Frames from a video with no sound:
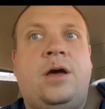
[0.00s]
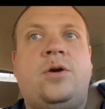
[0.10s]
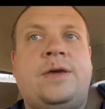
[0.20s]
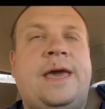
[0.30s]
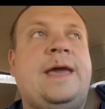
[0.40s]

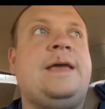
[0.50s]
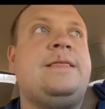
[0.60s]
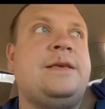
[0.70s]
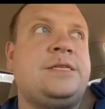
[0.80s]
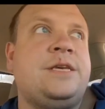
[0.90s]
okay,
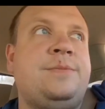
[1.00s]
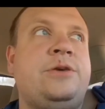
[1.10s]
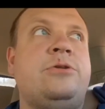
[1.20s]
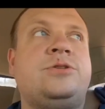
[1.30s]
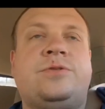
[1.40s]
this can be
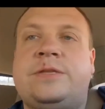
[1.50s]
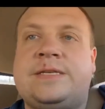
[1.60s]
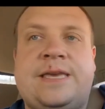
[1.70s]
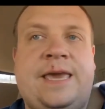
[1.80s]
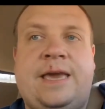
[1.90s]
useful,
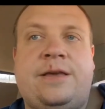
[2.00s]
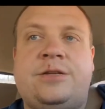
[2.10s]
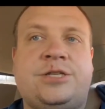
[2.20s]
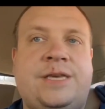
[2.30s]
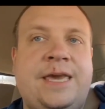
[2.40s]
this can't.
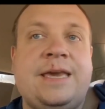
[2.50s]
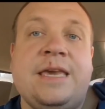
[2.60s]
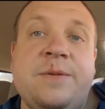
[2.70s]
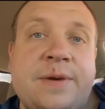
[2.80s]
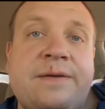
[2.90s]
You just can't
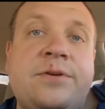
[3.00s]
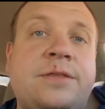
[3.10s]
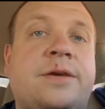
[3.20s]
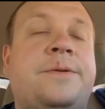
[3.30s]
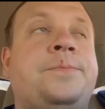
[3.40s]
keep
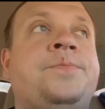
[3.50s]
everything.